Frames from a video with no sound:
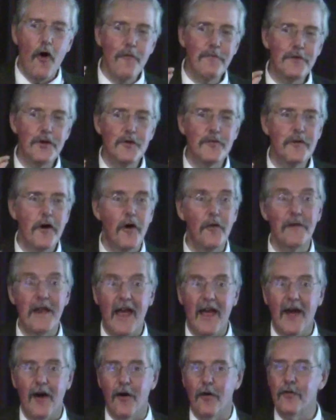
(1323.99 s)
hope you know
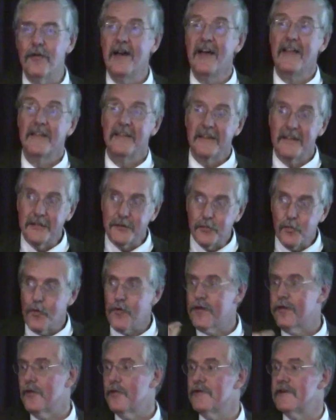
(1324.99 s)
now that it's
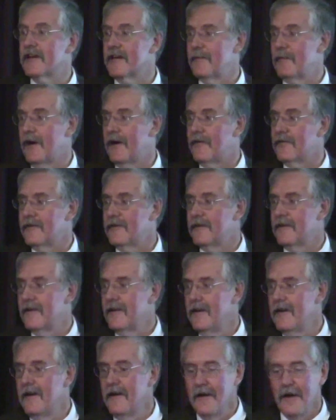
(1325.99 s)
worth learning about.
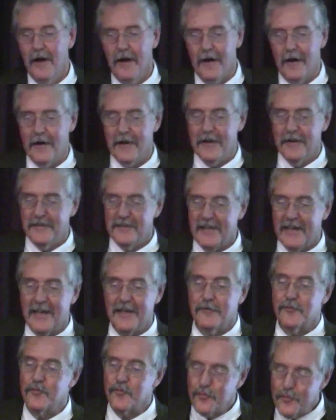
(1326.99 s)

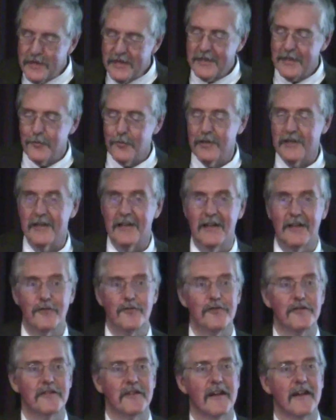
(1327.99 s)
It's really, really
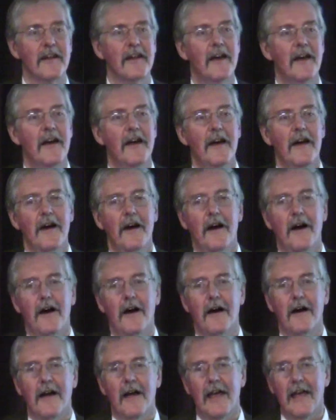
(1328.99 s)
interesting.
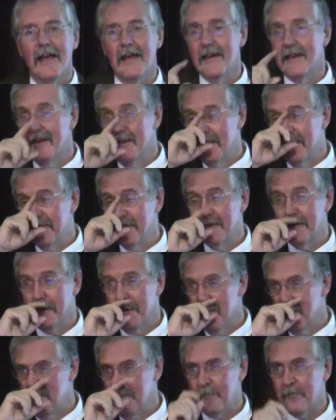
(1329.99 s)

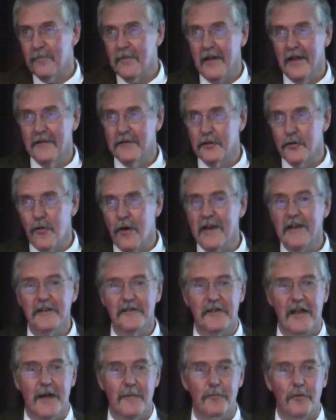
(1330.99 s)
It's a great
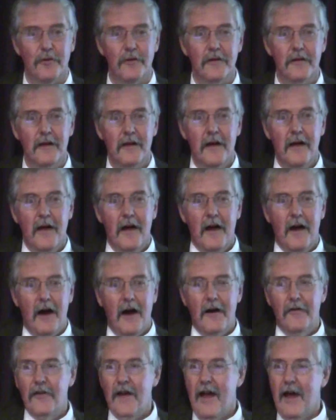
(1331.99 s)
example
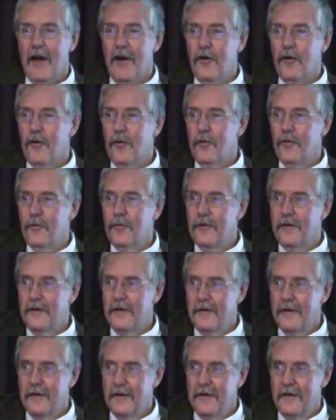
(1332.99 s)
of how
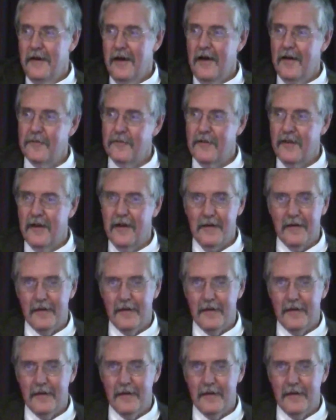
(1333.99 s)
of